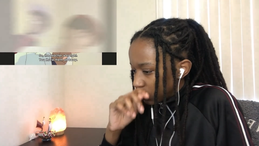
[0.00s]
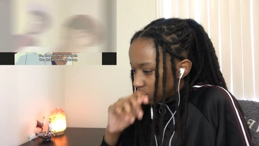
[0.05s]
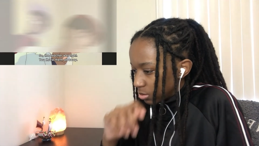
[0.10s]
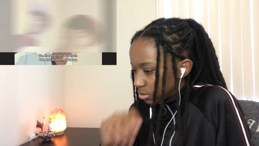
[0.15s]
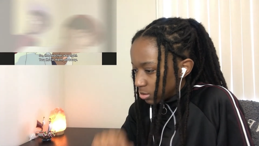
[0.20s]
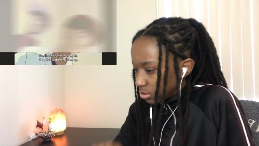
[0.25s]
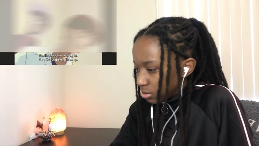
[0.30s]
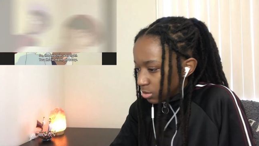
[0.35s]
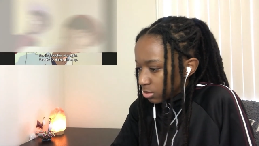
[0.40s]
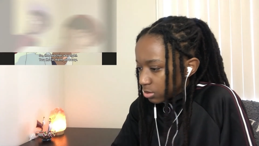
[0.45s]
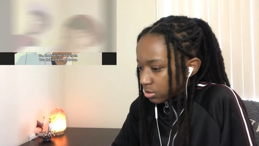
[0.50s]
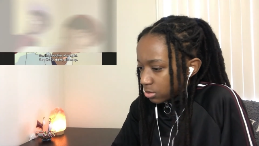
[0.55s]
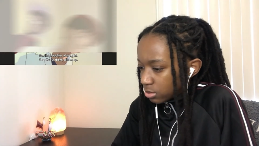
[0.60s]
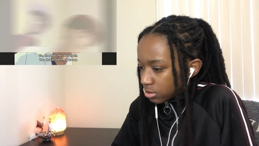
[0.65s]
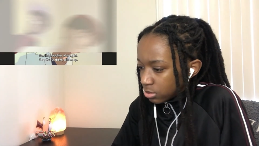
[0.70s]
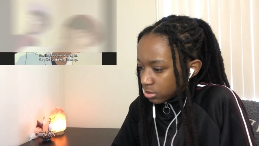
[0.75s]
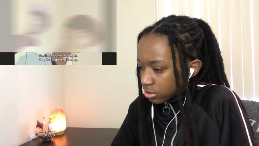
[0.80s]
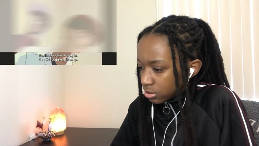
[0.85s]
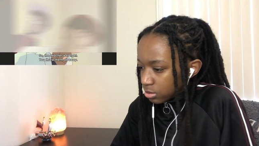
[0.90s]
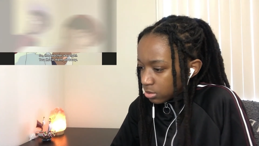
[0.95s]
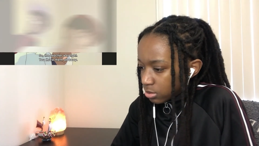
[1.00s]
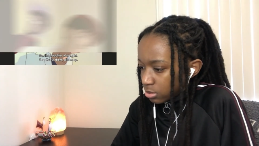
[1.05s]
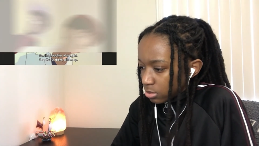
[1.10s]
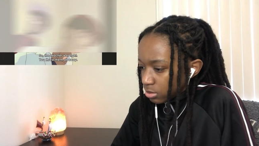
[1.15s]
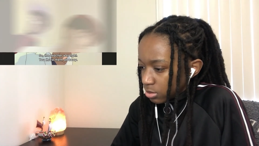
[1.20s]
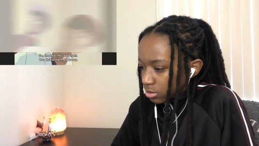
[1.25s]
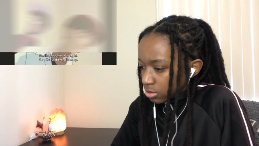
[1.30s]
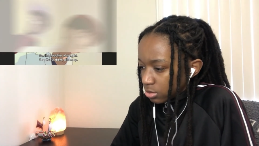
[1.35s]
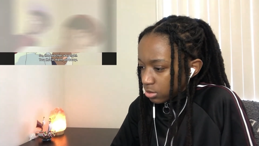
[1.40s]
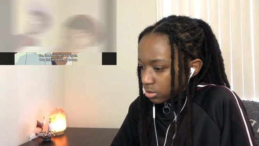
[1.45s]

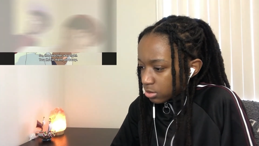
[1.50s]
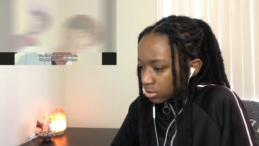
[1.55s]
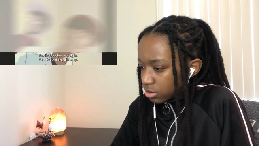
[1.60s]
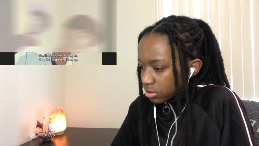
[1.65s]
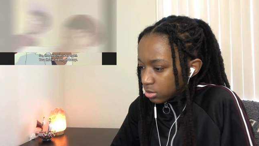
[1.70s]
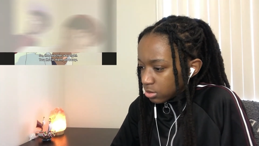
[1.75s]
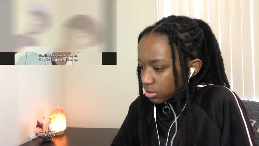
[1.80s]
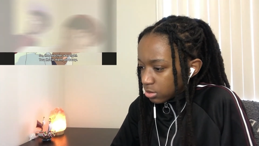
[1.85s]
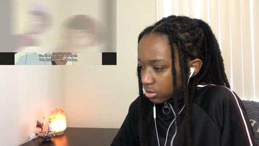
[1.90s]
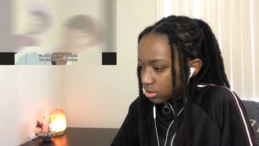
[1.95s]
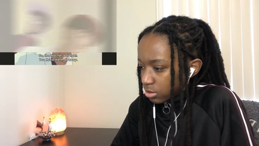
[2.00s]
(no one is talking)